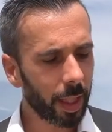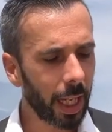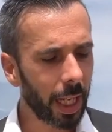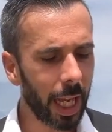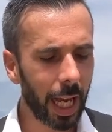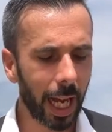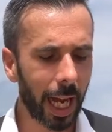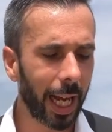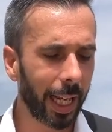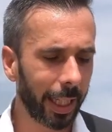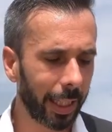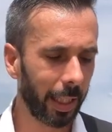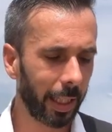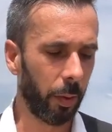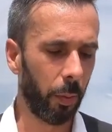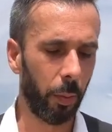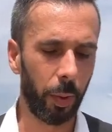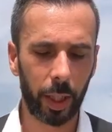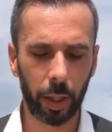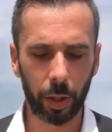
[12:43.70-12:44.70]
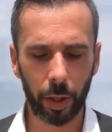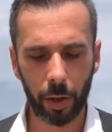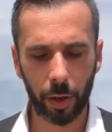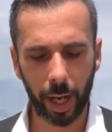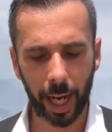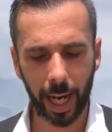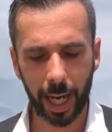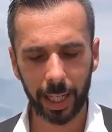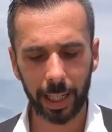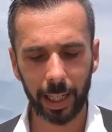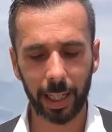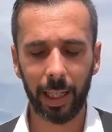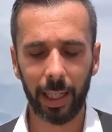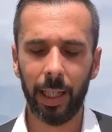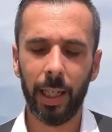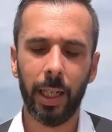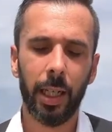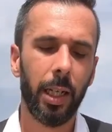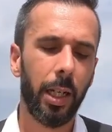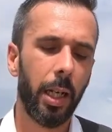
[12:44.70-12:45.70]
And we're gonna add
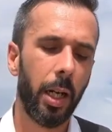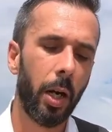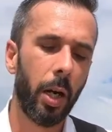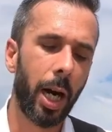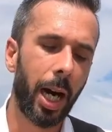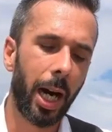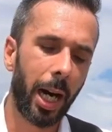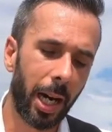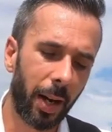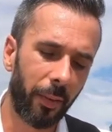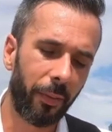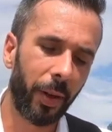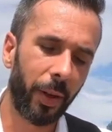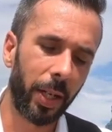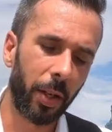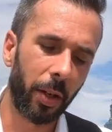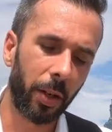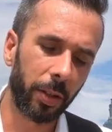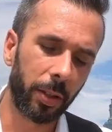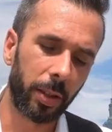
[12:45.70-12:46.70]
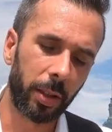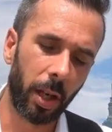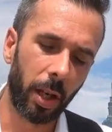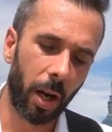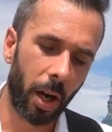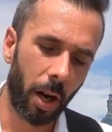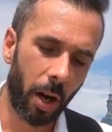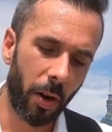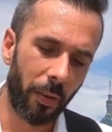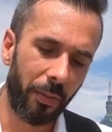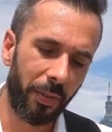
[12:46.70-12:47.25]
1/2 ounce of